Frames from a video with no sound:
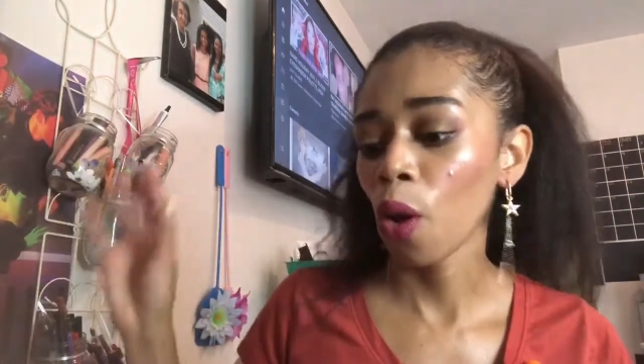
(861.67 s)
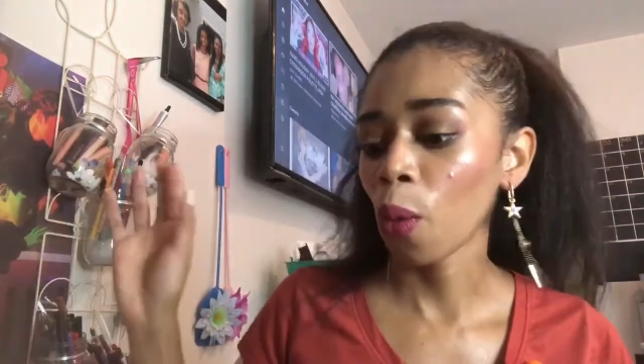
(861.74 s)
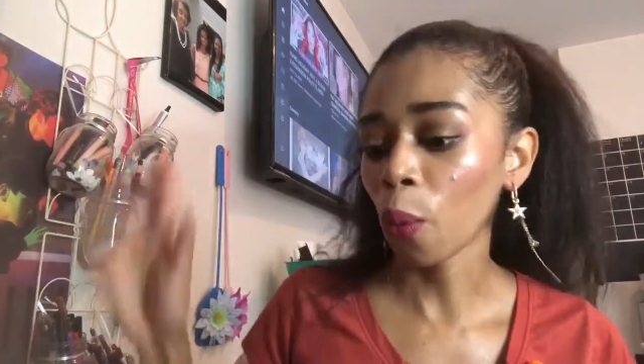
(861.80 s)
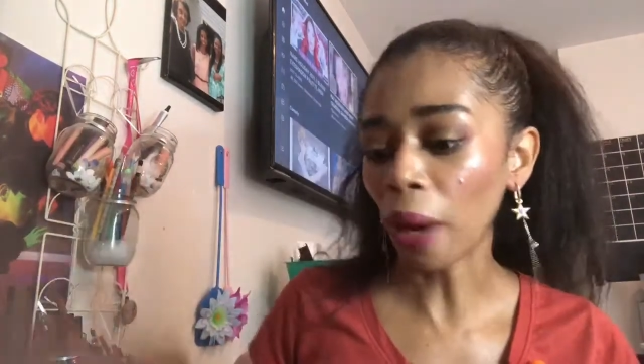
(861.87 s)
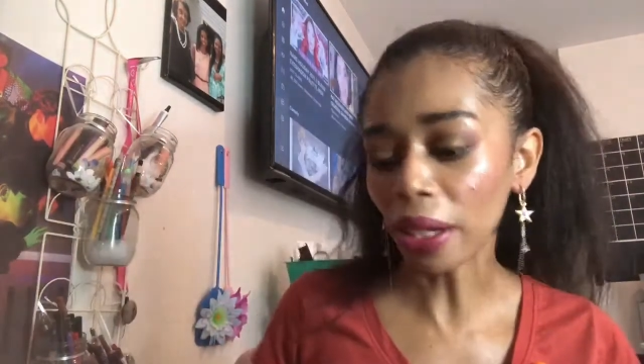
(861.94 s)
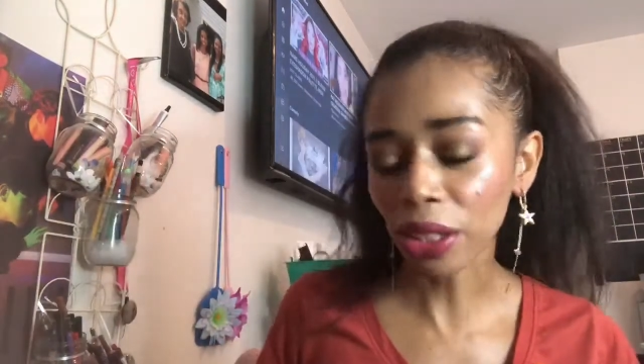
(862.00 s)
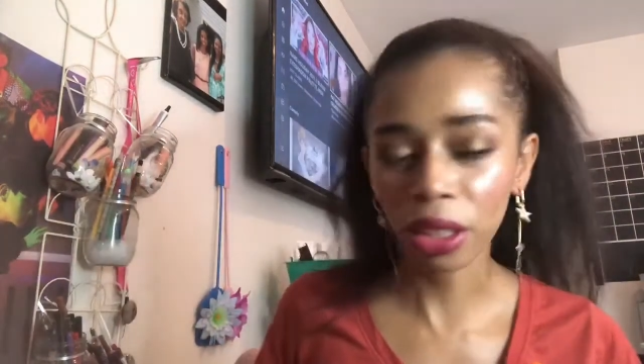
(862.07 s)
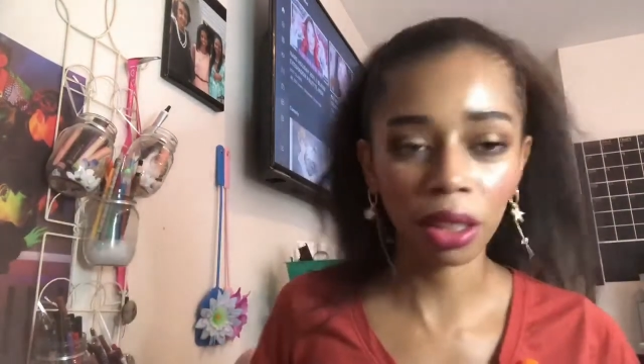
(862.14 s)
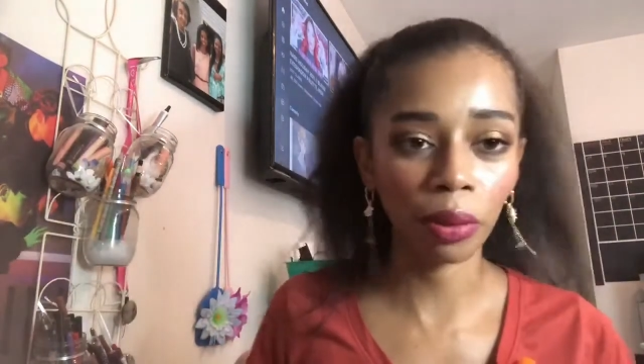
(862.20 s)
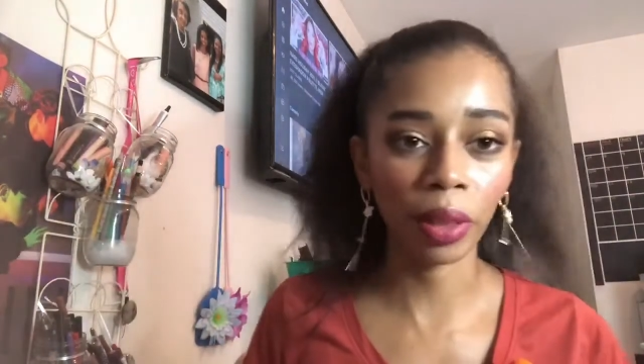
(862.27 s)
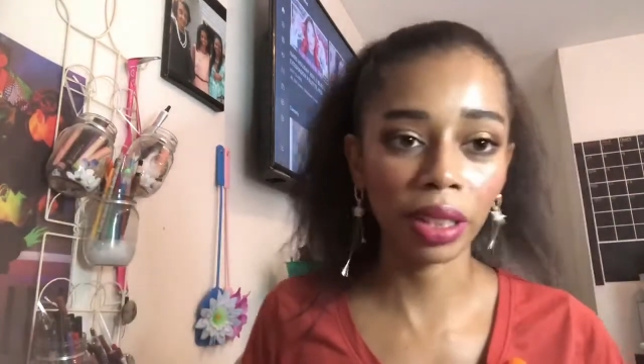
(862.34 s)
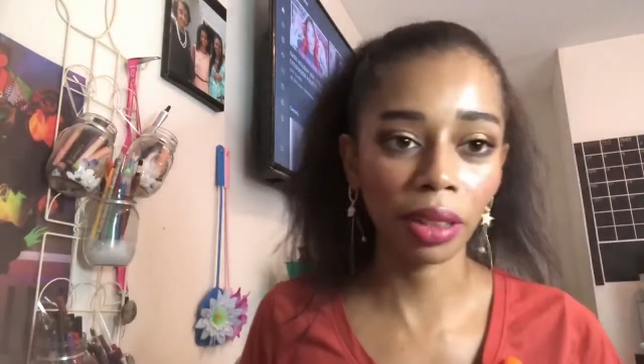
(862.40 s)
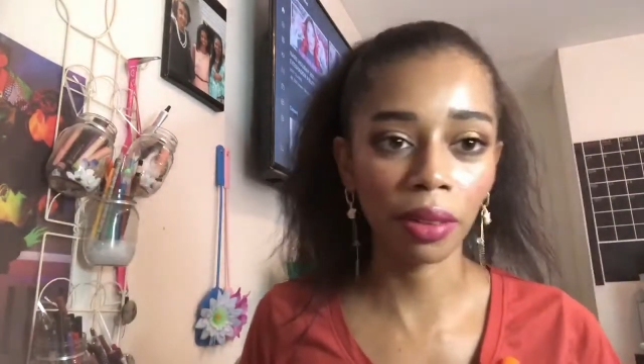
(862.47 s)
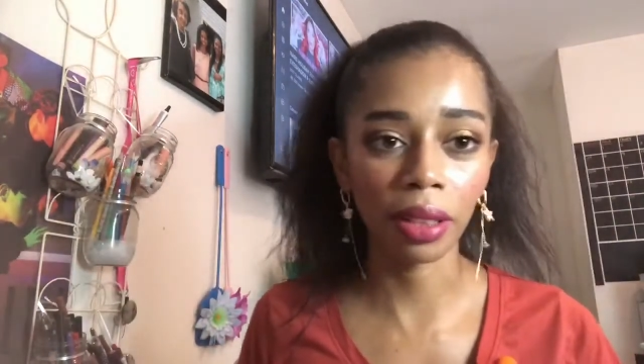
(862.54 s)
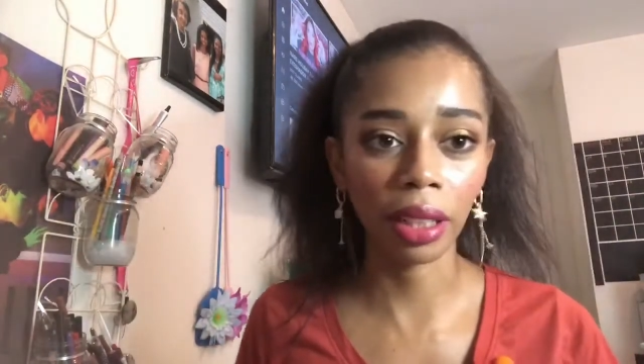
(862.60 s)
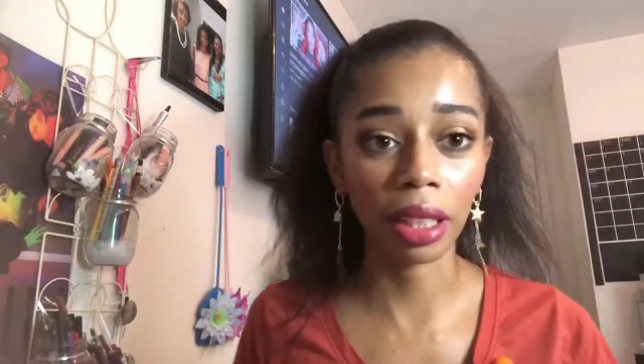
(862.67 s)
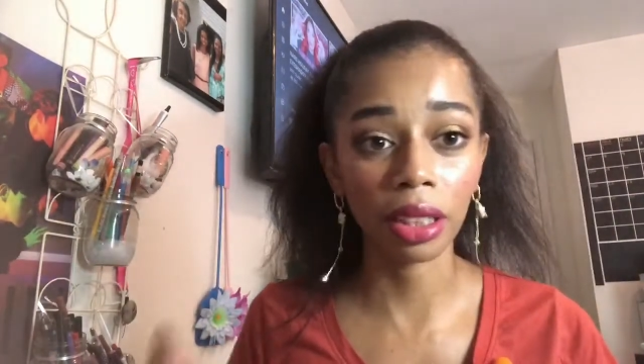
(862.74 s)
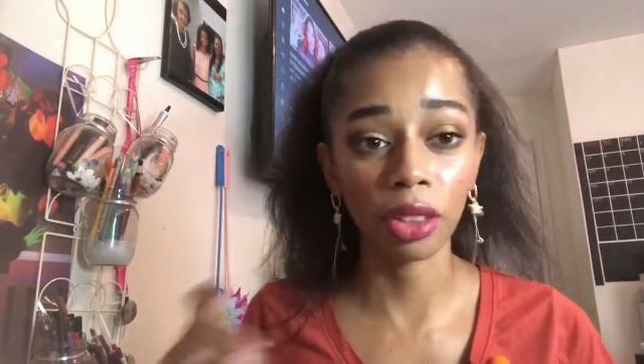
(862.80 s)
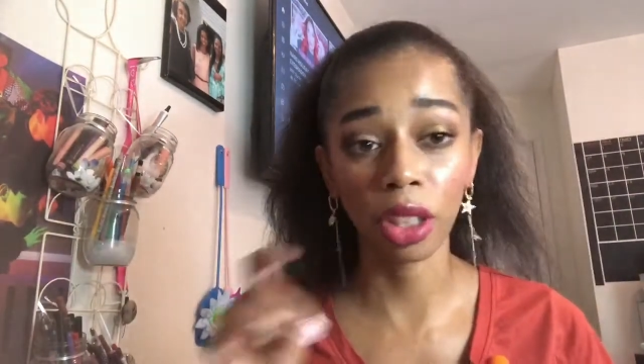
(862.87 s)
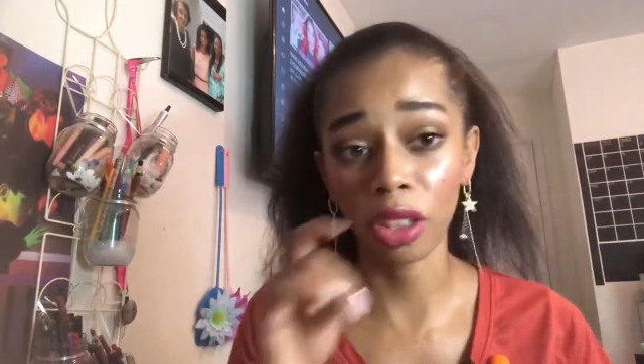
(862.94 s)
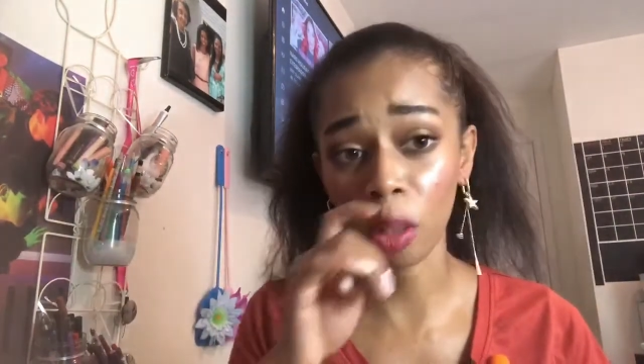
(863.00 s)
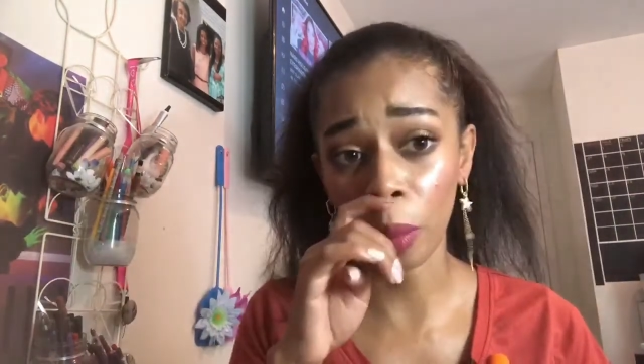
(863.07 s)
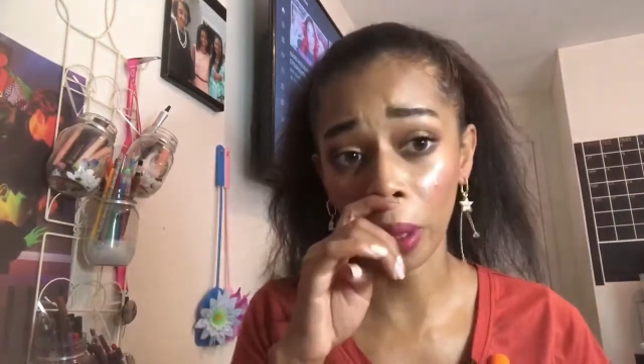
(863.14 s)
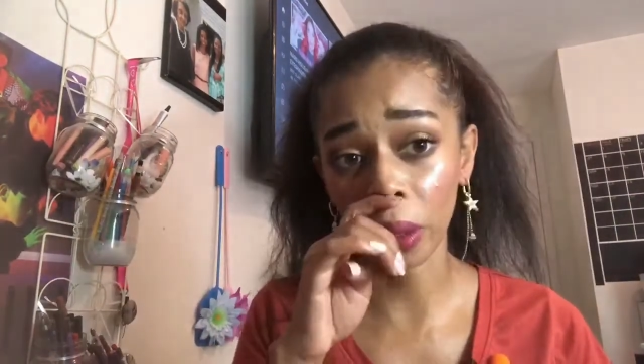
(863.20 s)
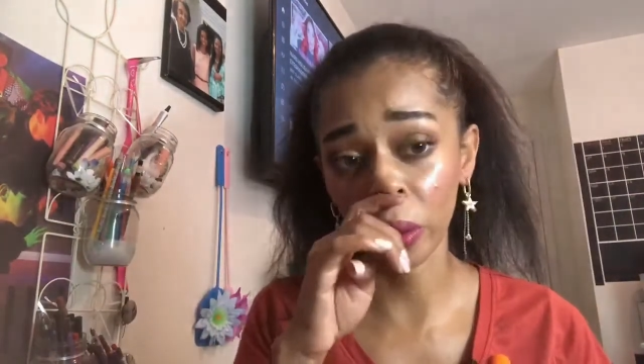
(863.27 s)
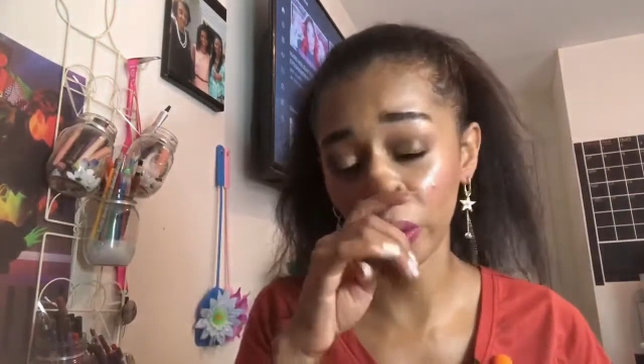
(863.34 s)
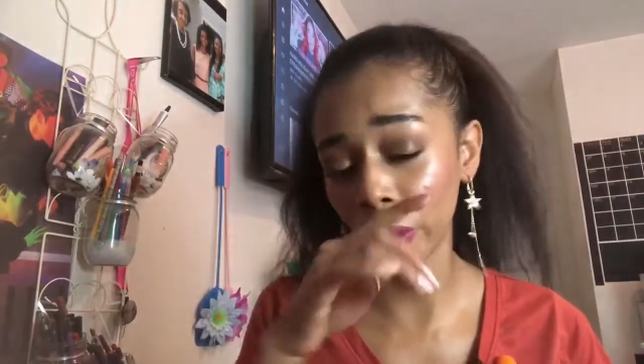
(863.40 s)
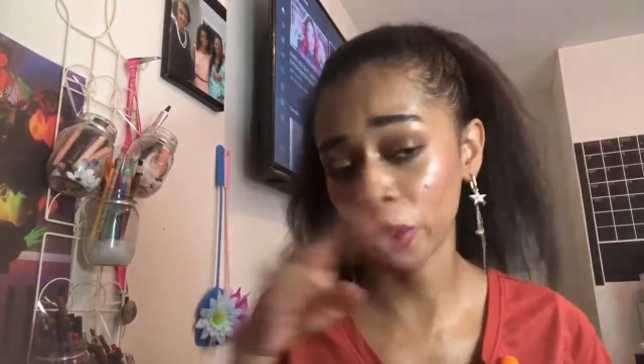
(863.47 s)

watching the rest of the Texas Chainsaw Massacre,